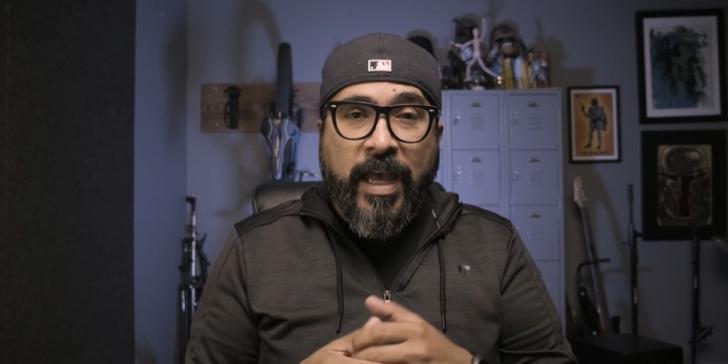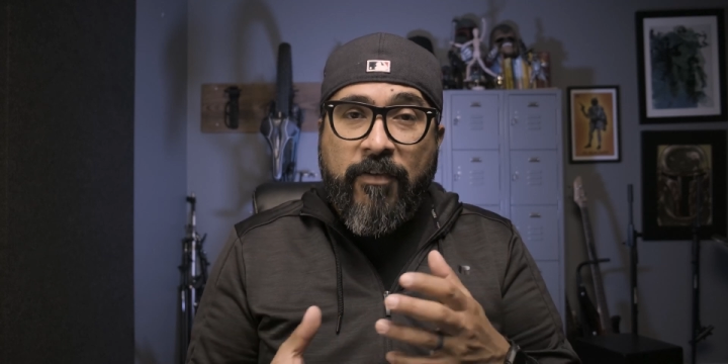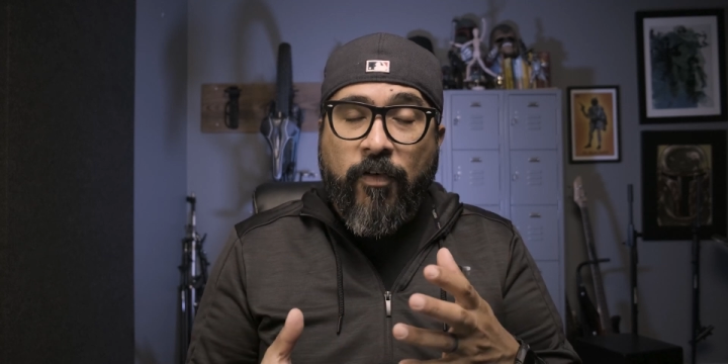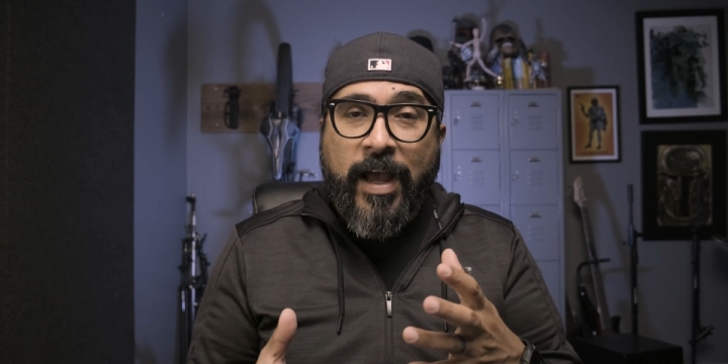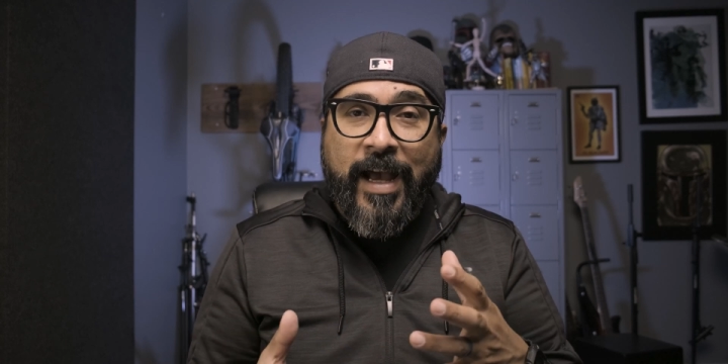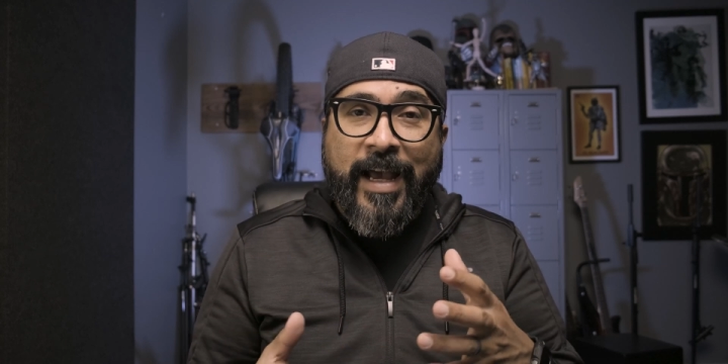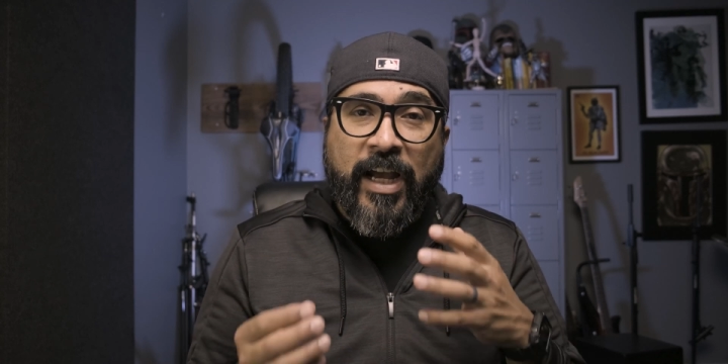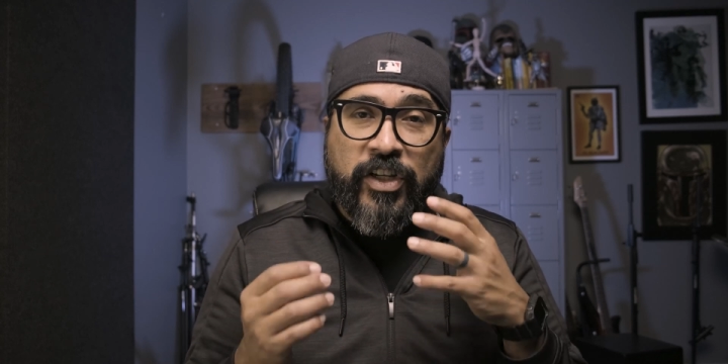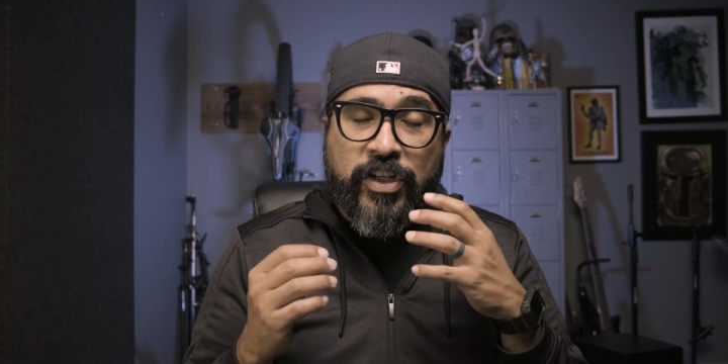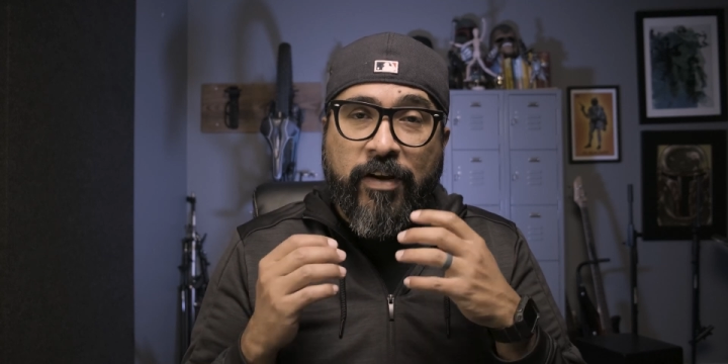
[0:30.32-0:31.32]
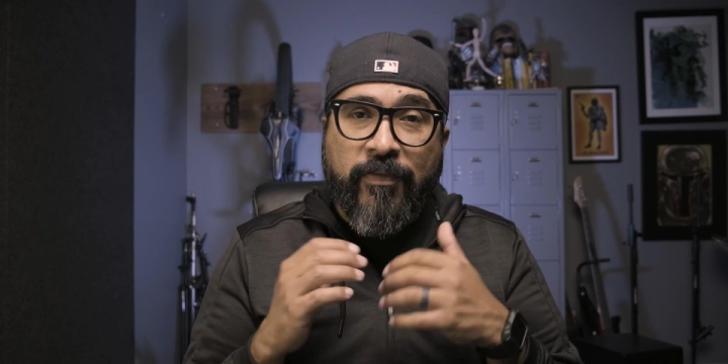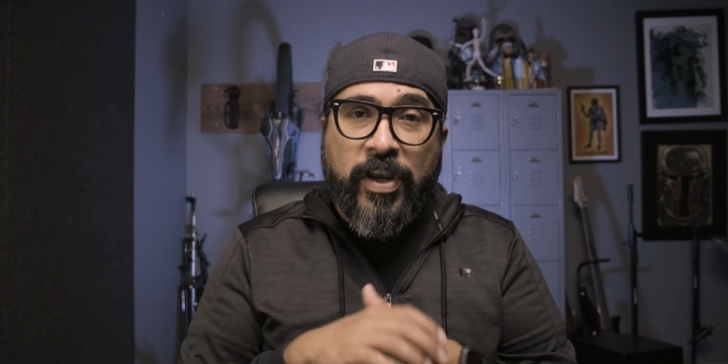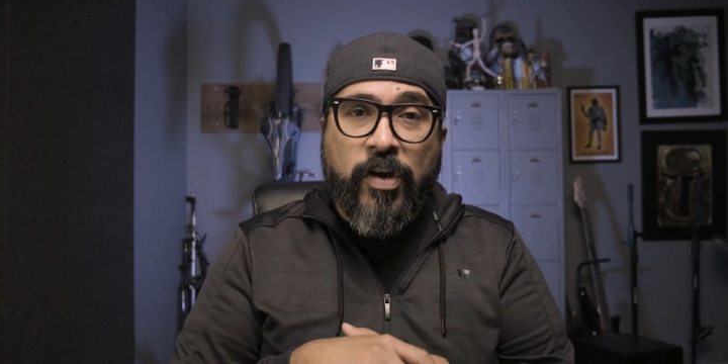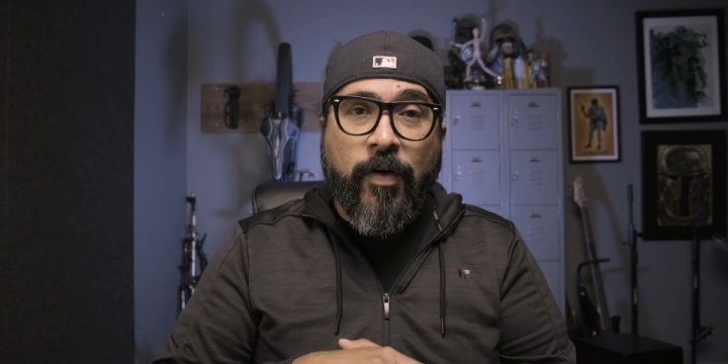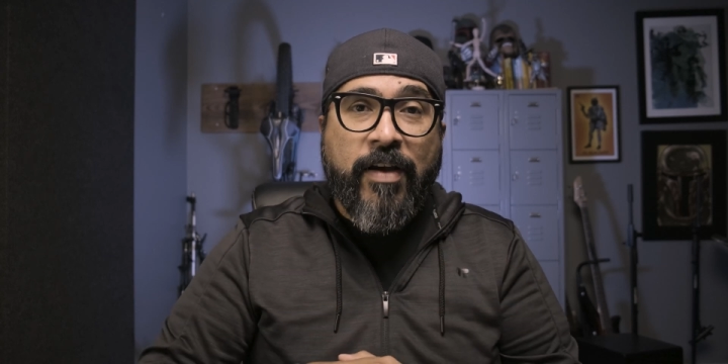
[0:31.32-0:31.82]
FYI, I share a
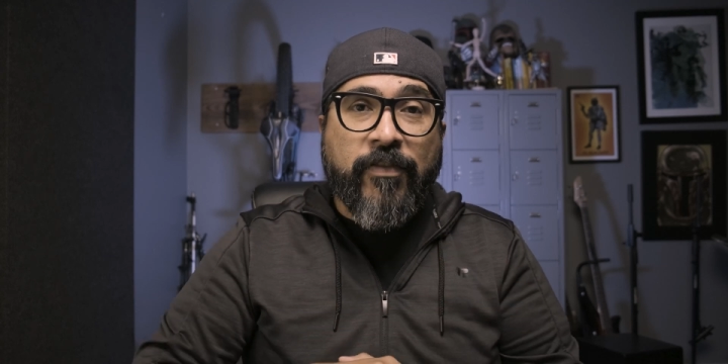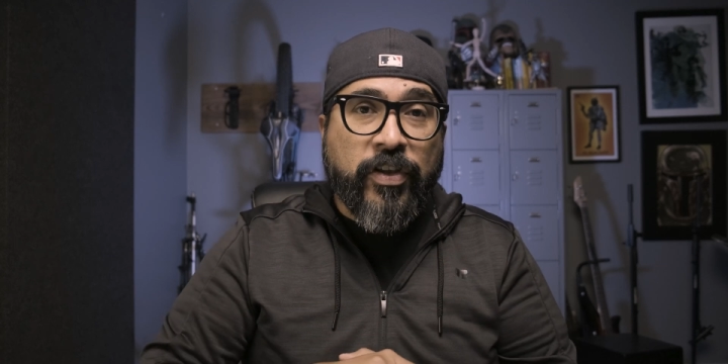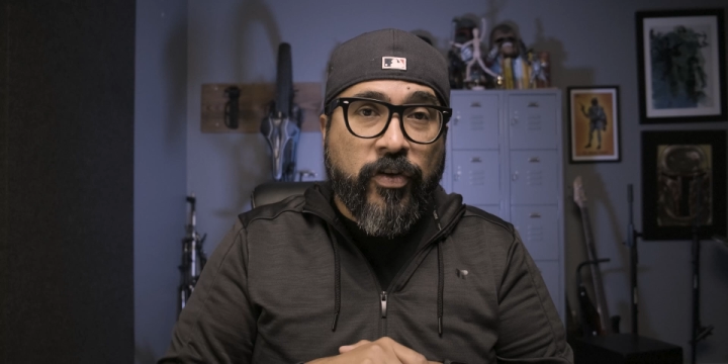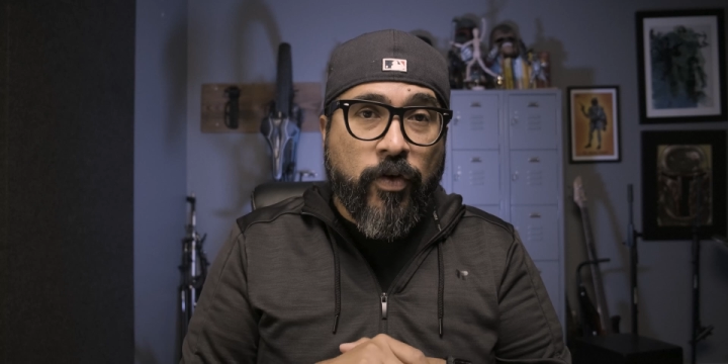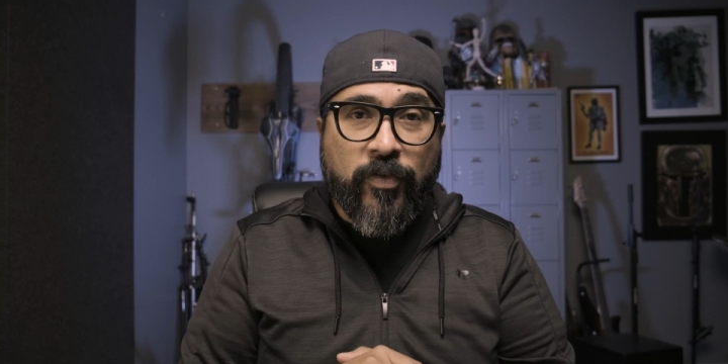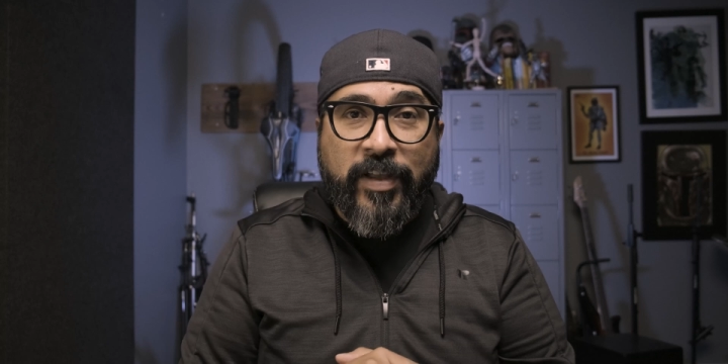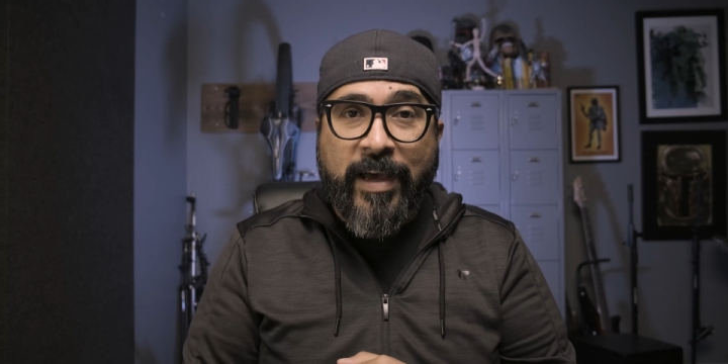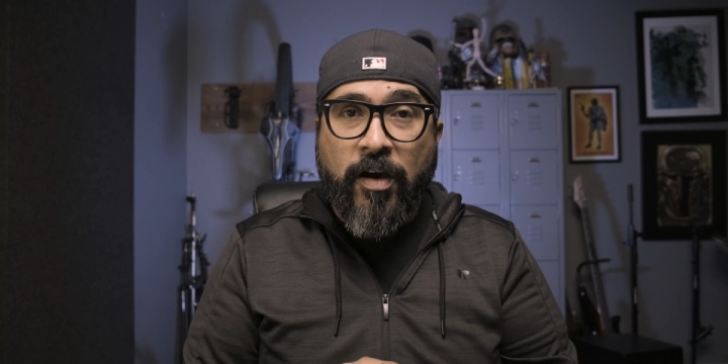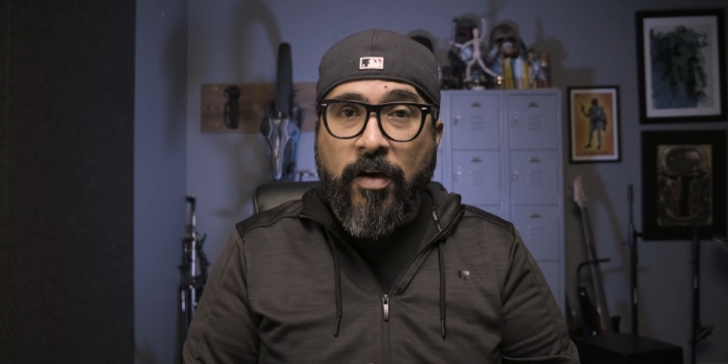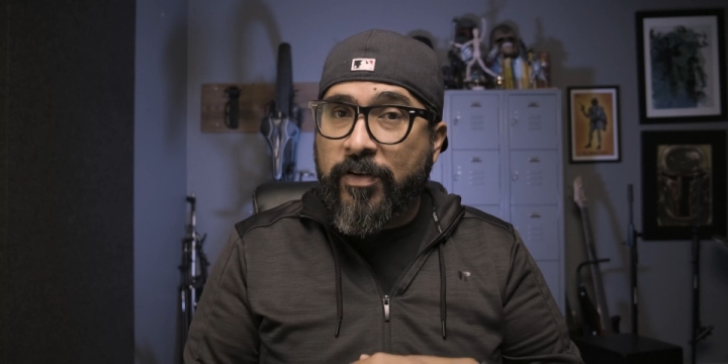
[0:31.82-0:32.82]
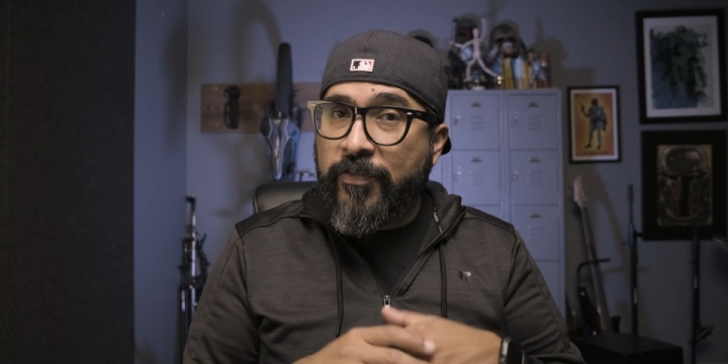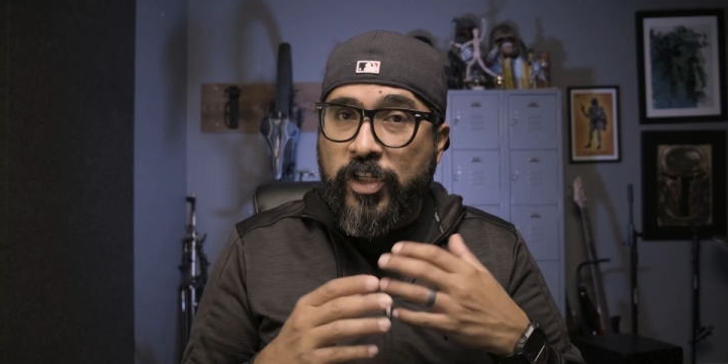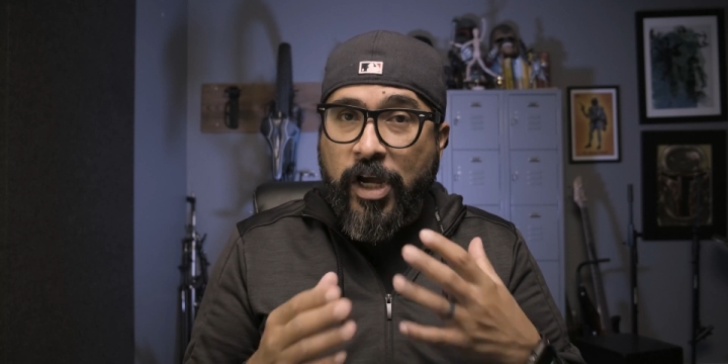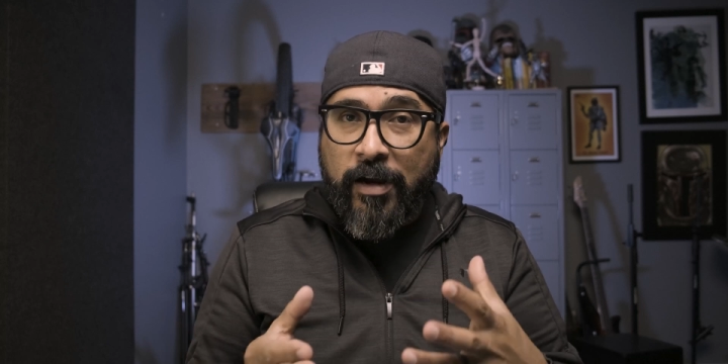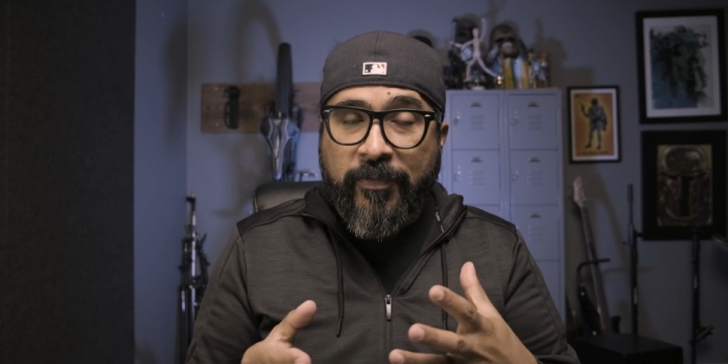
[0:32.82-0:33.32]
video every Tuesday on
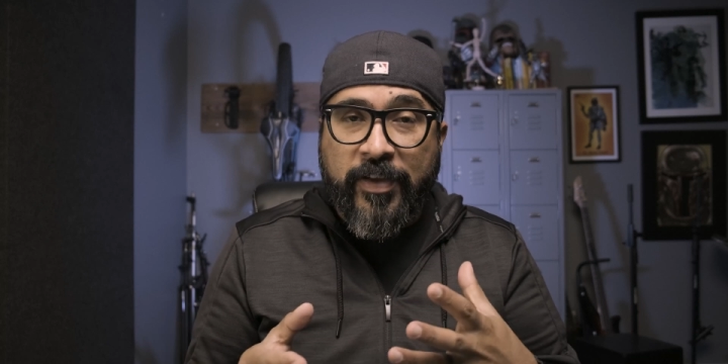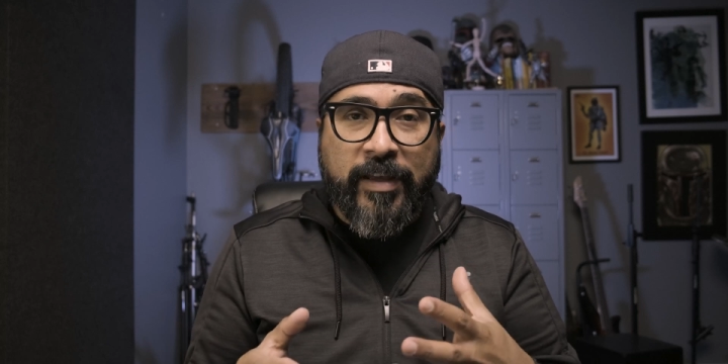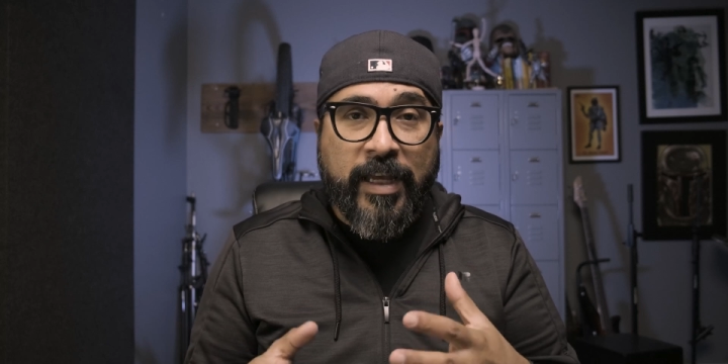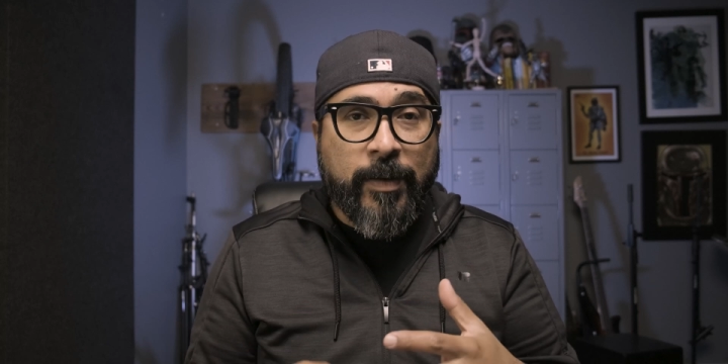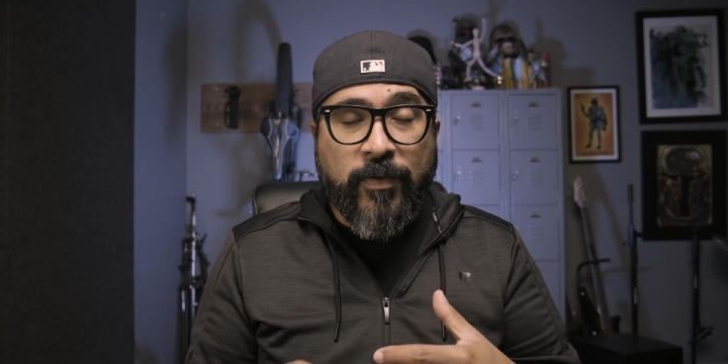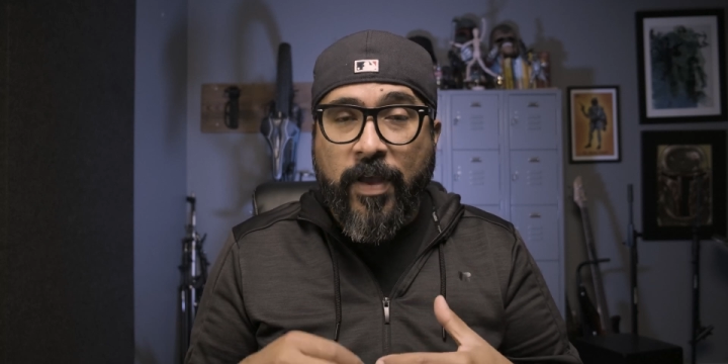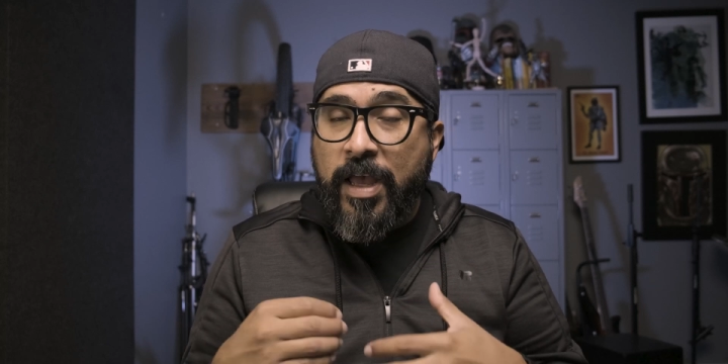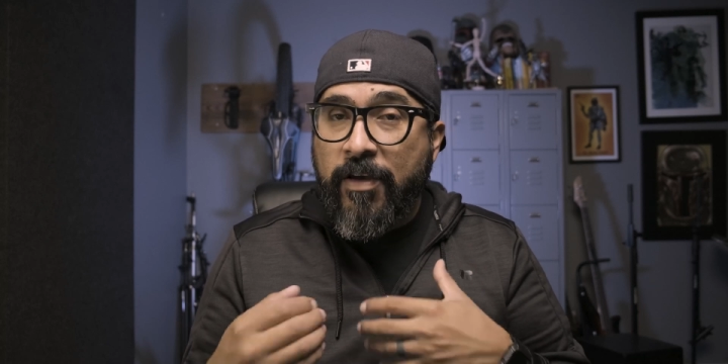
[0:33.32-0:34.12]
photography tips,